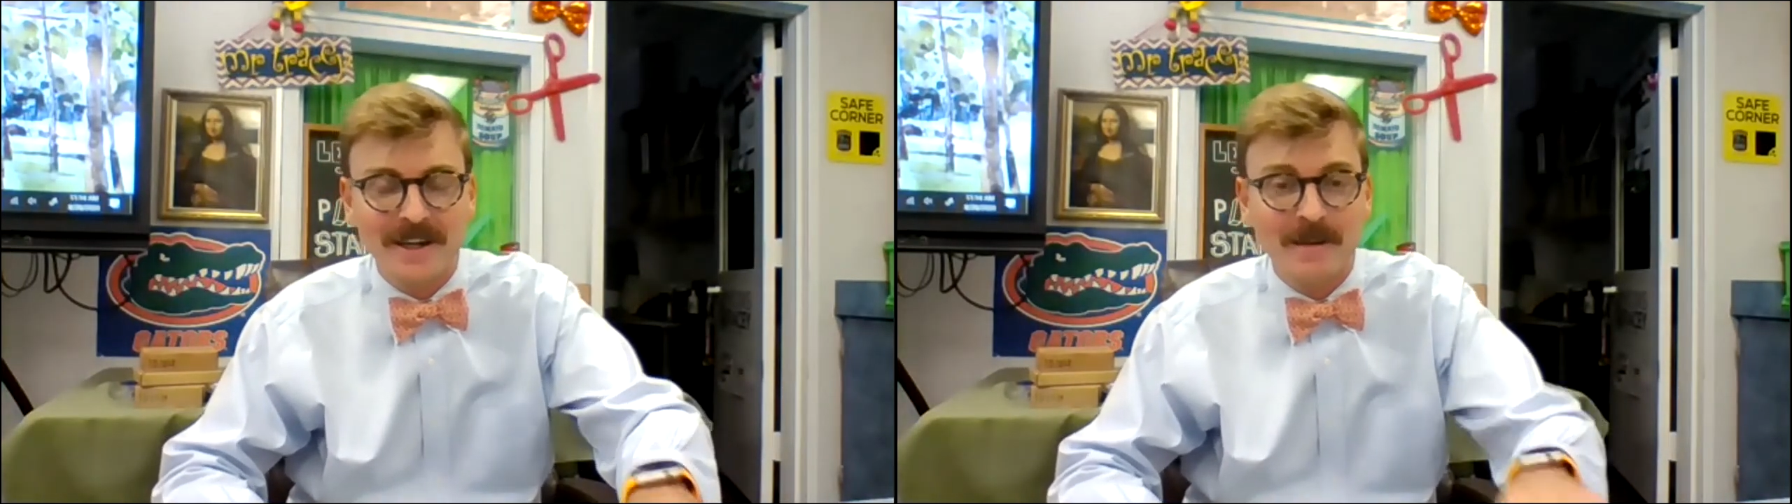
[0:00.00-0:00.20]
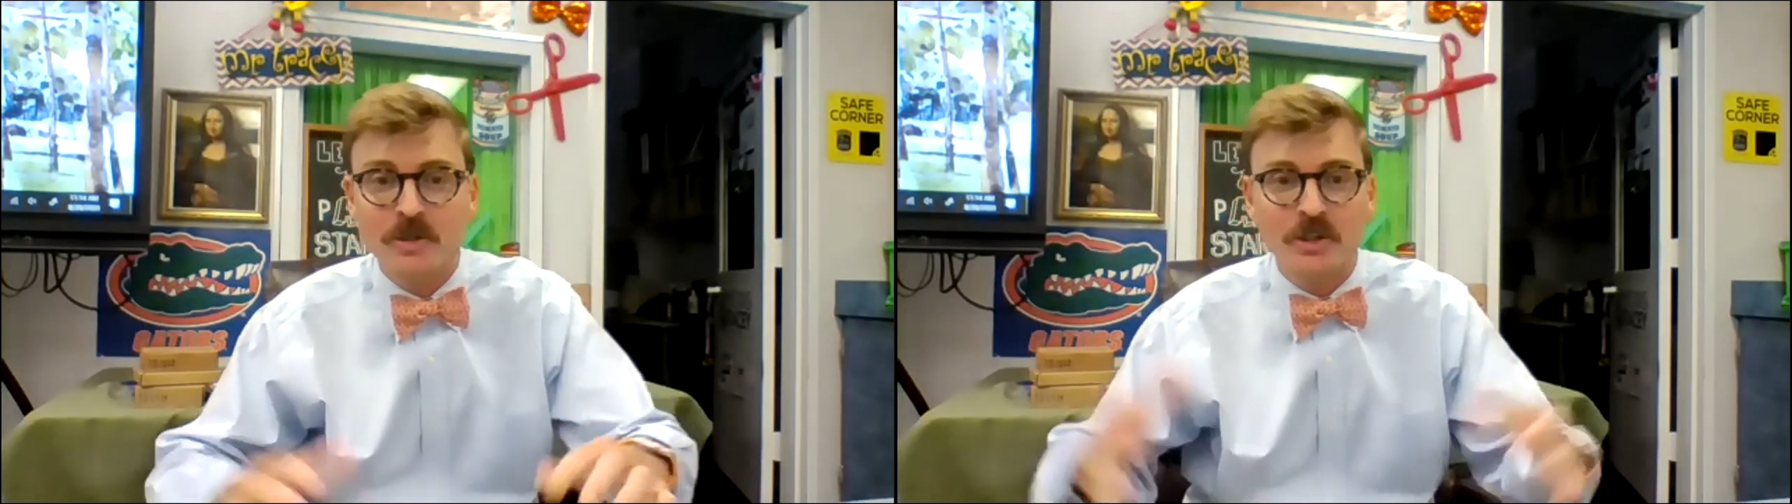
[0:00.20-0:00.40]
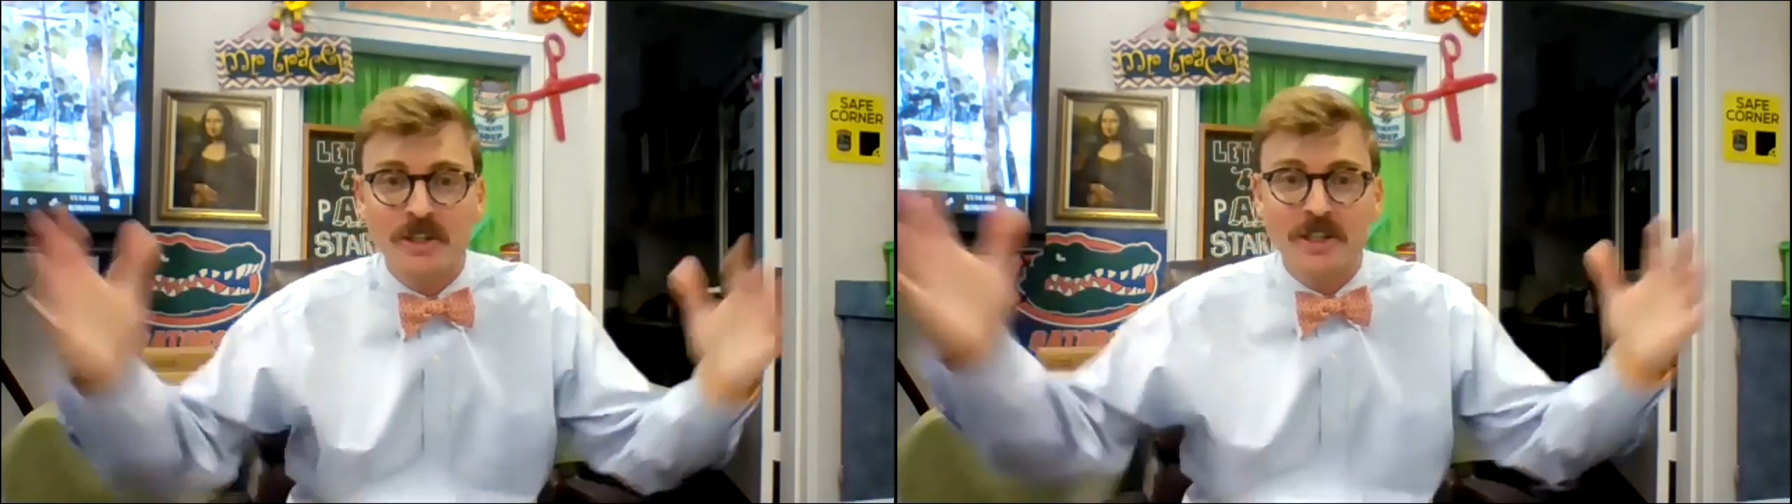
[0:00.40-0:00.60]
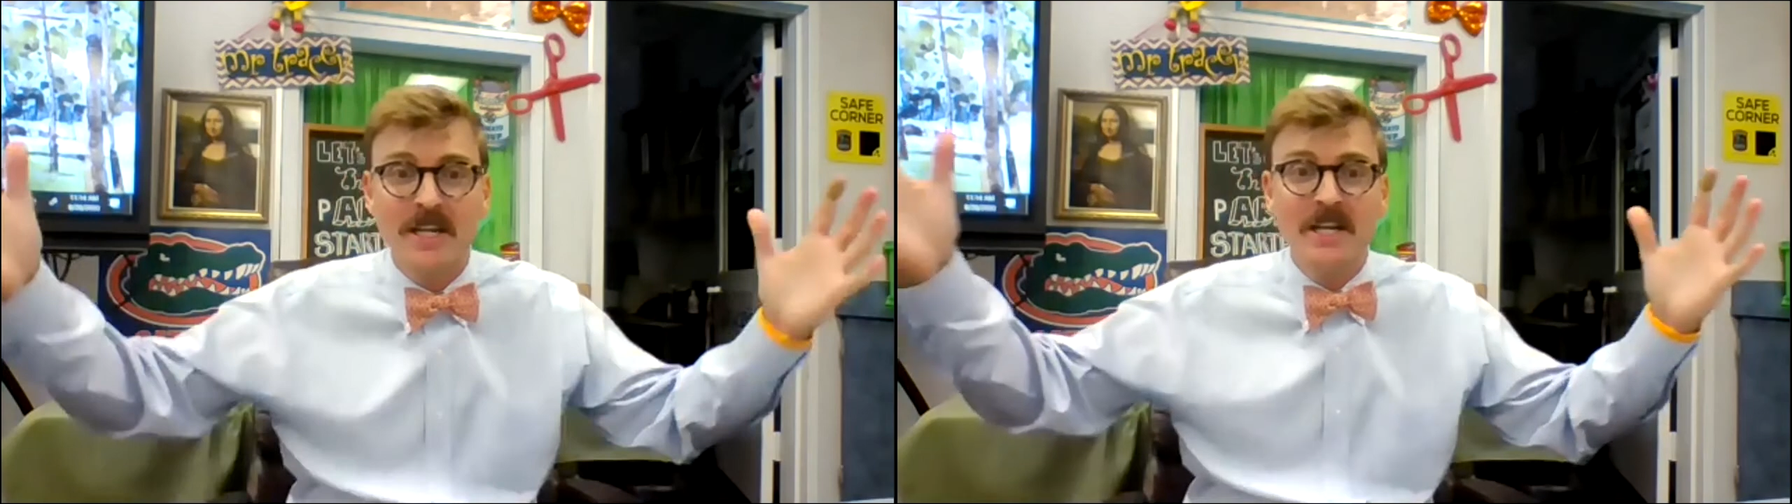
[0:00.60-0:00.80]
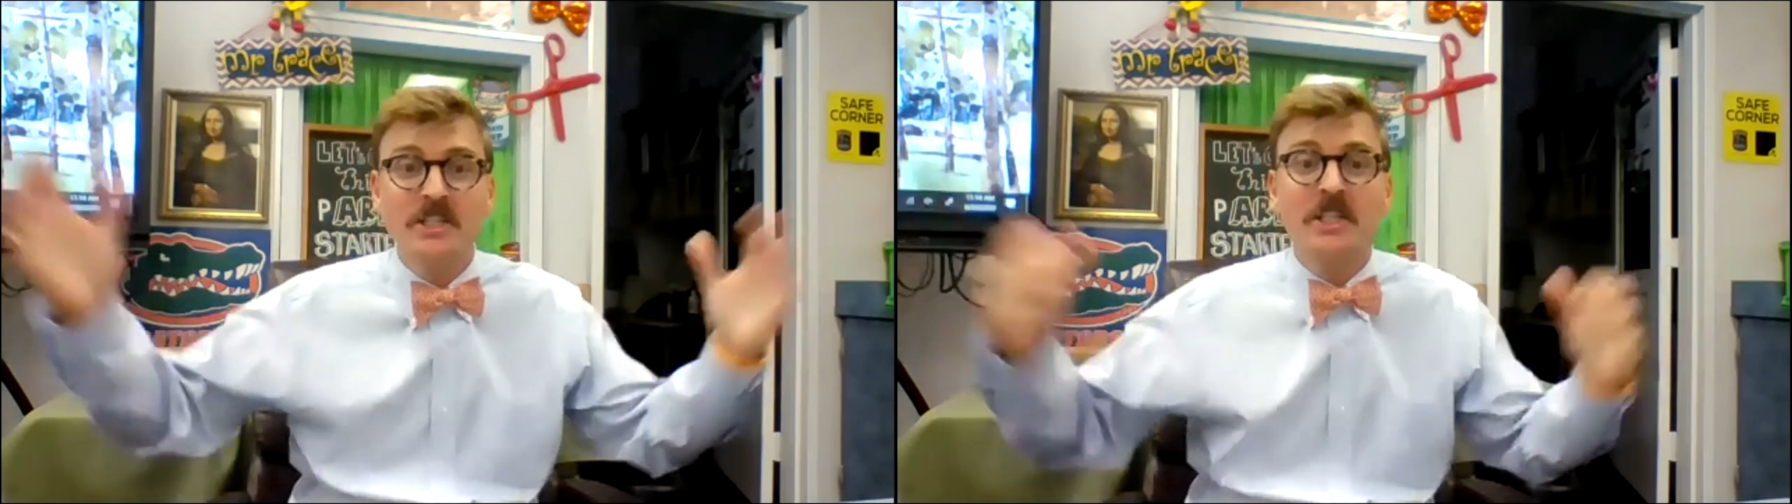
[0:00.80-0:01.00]
I'm sure the
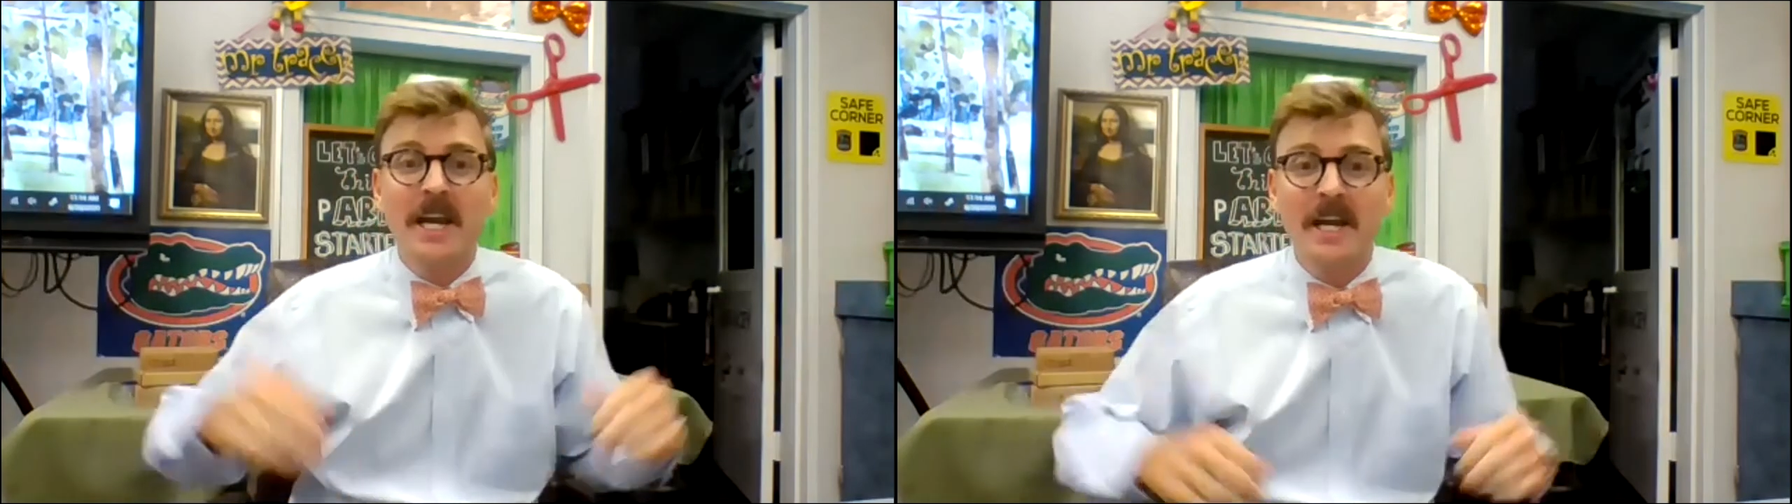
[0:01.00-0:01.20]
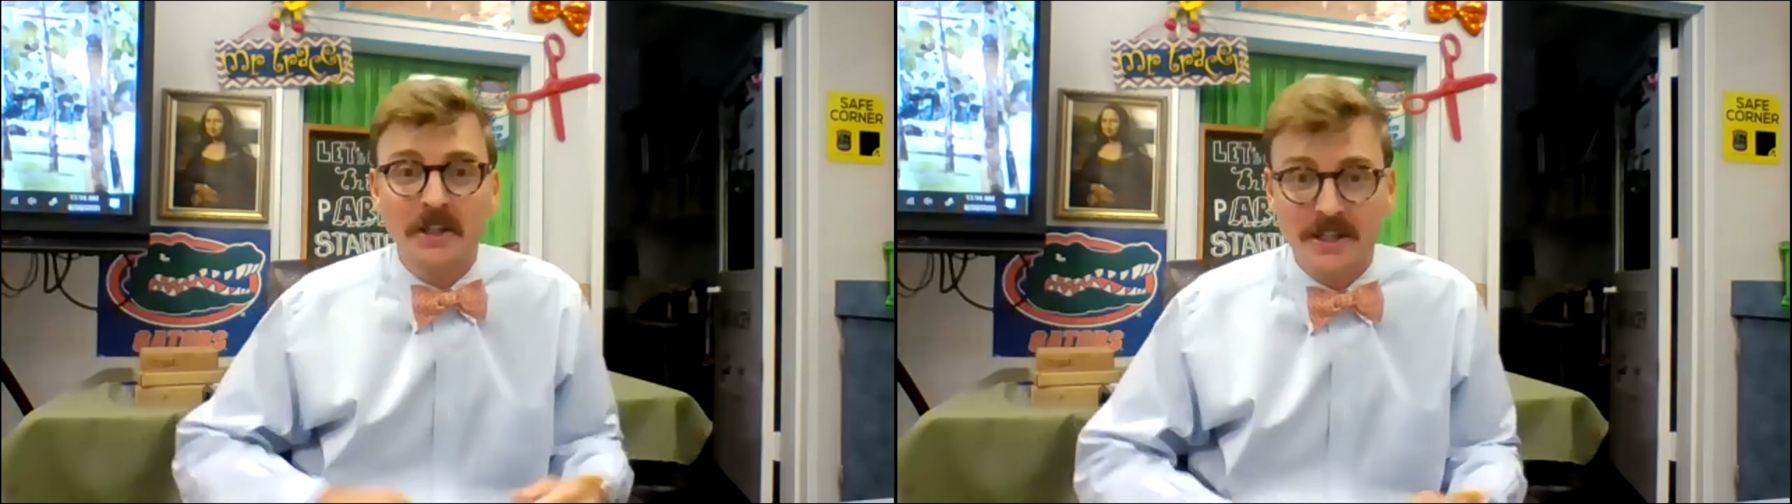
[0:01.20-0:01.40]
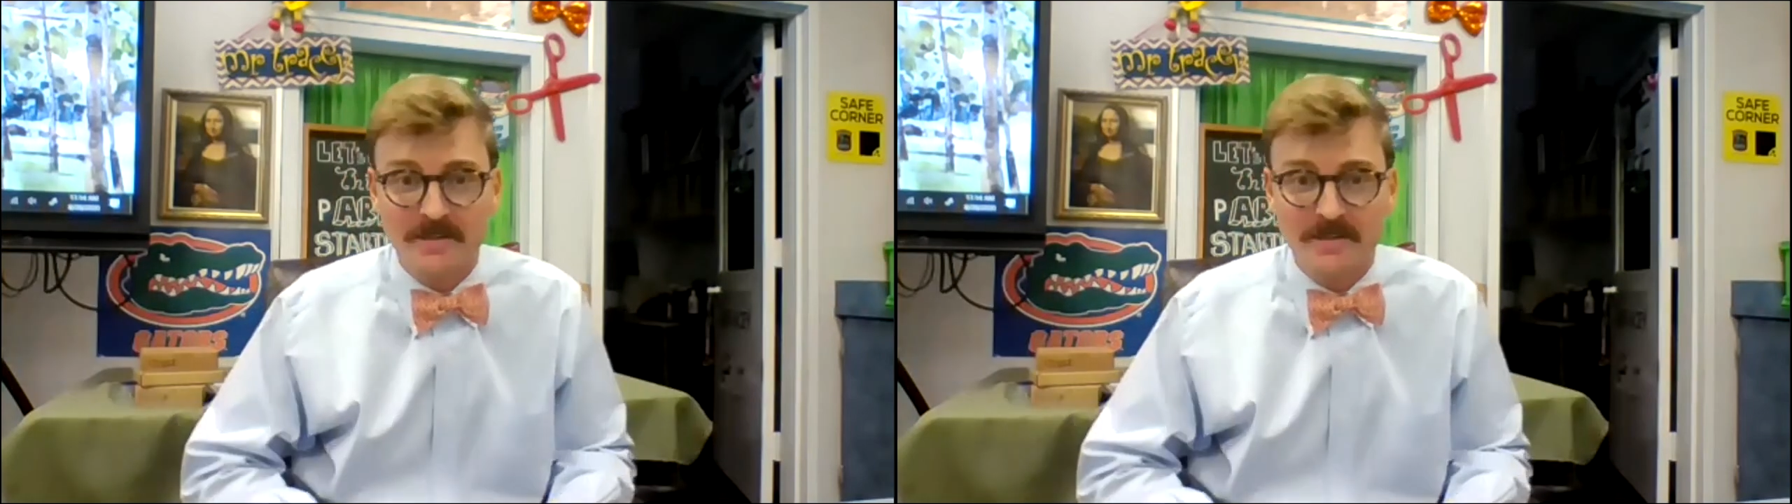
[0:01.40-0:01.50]
scale